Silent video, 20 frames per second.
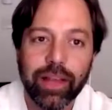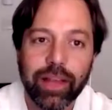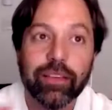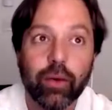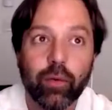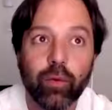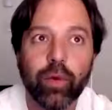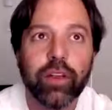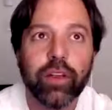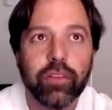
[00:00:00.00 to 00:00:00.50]

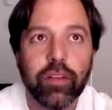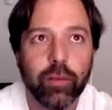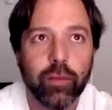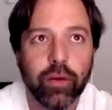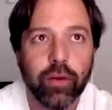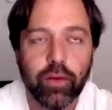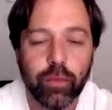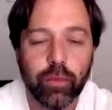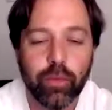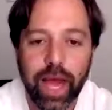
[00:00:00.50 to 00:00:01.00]
wisdom of
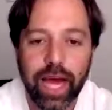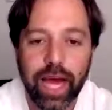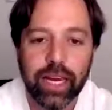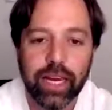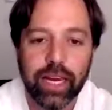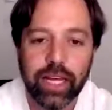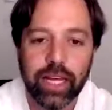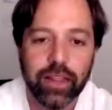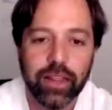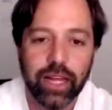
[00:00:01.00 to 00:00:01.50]

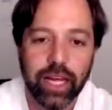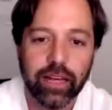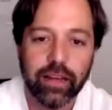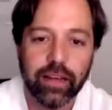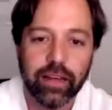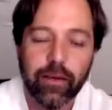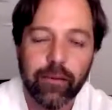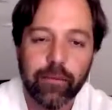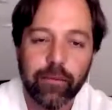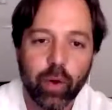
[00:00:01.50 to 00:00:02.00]
humanity, that
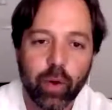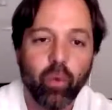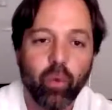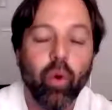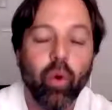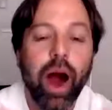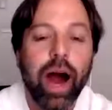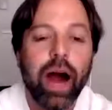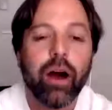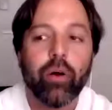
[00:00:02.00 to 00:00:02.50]

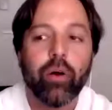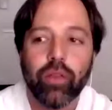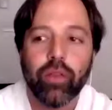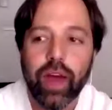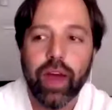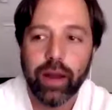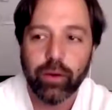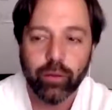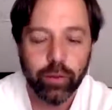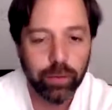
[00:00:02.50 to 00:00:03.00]
how
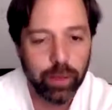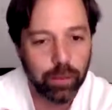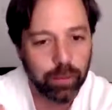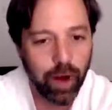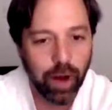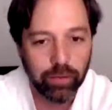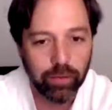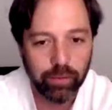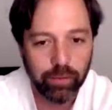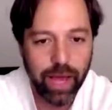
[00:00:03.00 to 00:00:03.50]
that would be
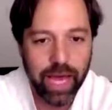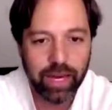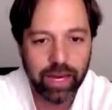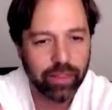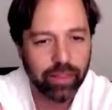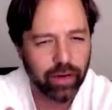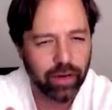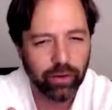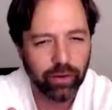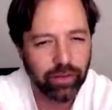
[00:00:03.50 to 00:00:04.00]
problematic.
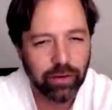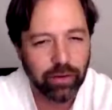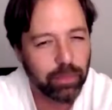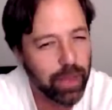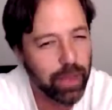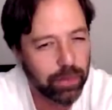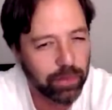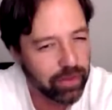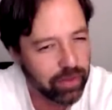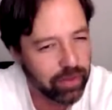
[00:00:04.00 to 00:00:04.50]
They don't seem to be
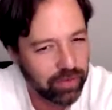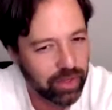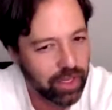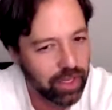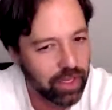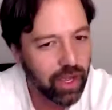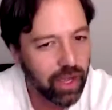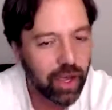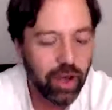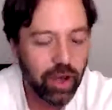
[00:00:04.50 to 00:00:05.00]
able to see
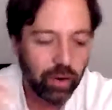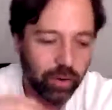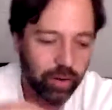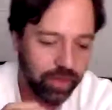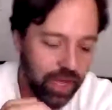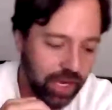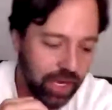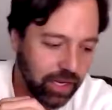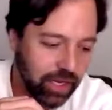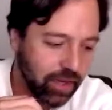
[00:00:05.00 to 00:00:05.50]
what
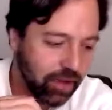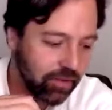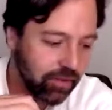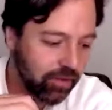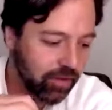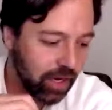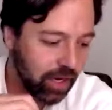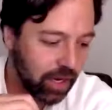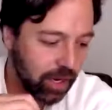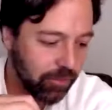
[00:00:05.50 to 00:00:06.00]
that is.
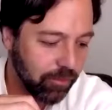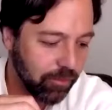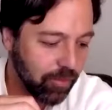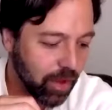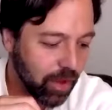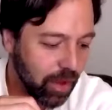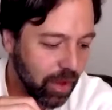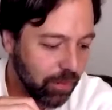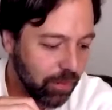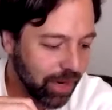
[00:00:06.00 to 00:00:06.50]

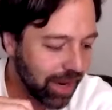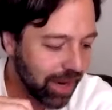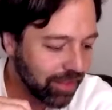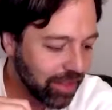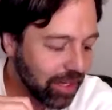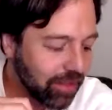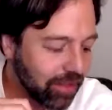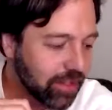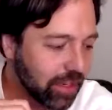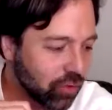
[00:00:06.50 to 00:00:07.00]
But I think
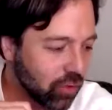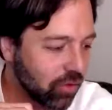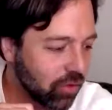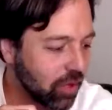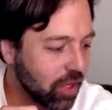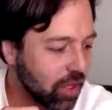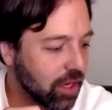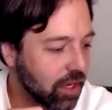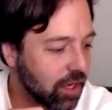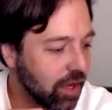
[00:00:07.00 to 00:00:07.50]
it's
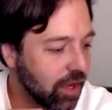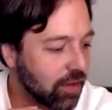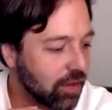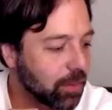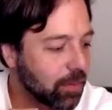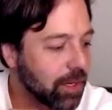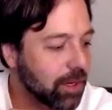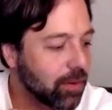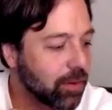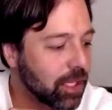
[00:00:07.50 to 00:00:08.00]
interesting. It's
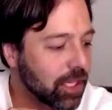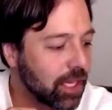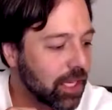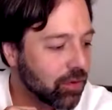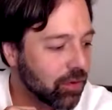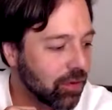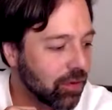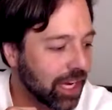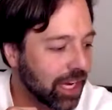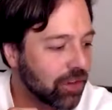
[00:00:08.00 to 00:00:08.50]
been really
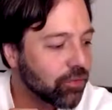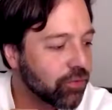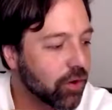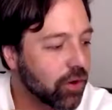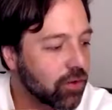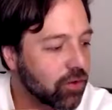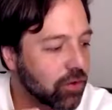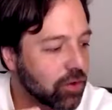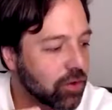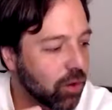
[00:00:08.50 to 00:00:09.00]
interesting. At
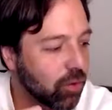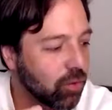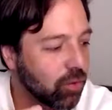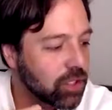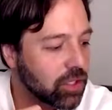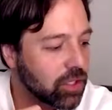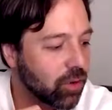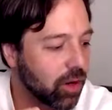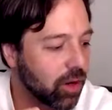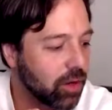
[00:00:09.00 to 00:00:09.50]
first, when
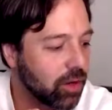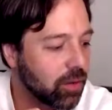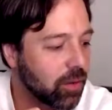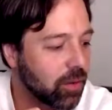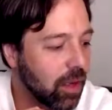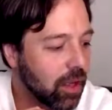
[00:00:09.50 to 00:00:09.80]
Jordan